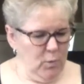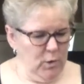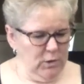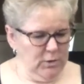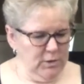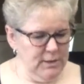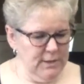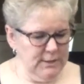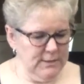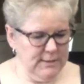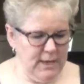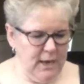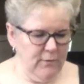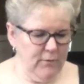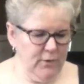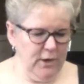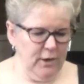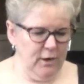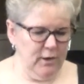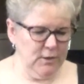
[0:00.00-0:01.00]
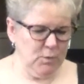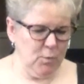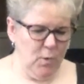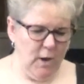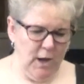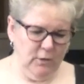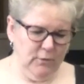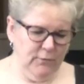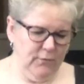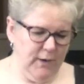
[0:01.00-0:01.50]
wilderness every year is
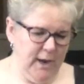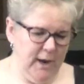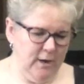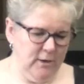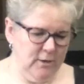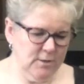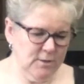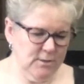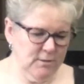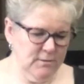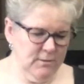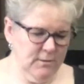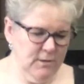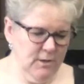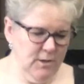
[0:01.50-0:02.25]
wildfires.